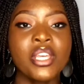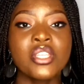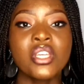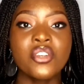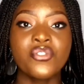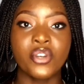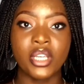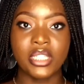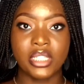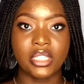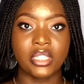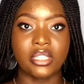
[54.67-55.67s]
so the
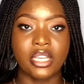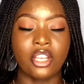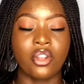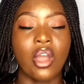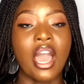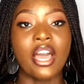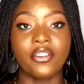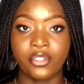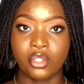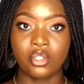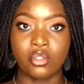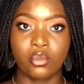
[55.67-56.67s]
first thing that you have
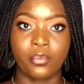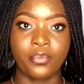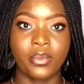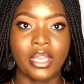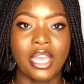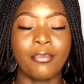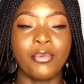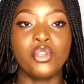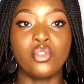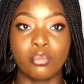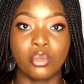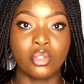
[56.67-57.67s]
to know,
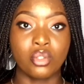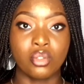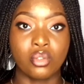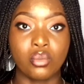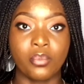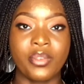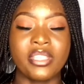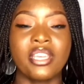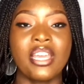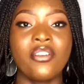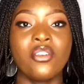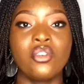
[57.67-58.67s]
you must do, is
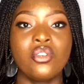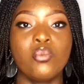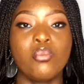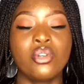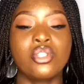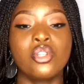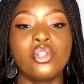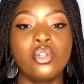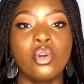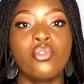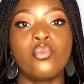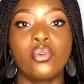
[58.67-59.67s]
that you must
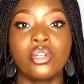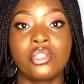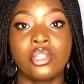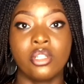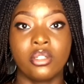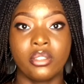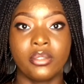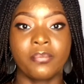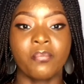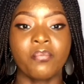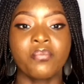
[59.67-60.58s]
love what you learn.